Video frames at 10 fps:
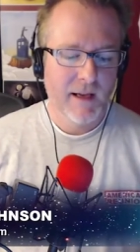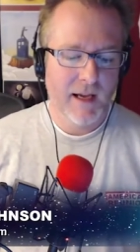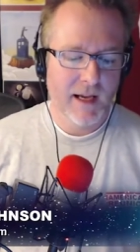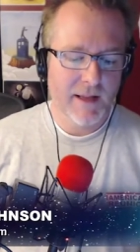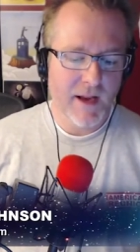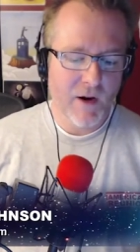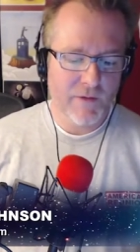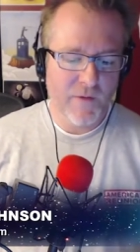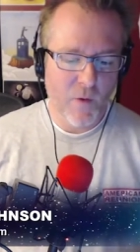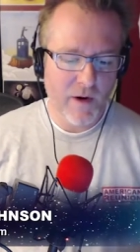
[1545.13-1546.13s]
Uh, sure. They own
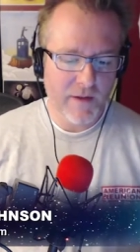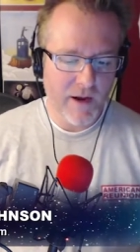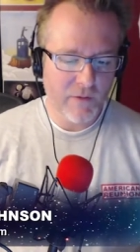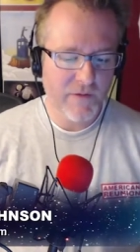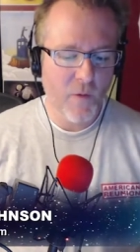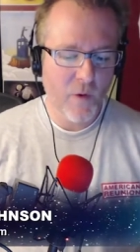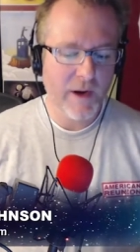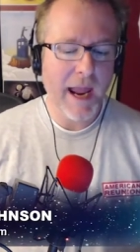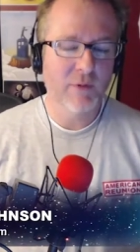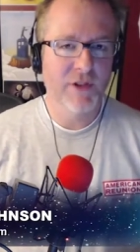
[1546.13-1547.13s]
four. They own four
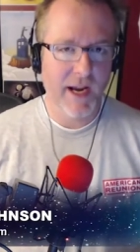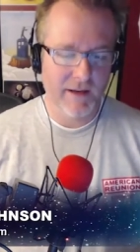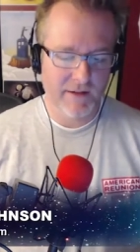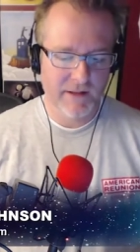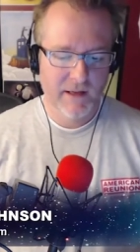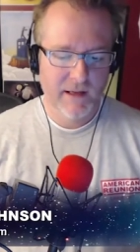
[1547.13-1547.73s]
cable channels.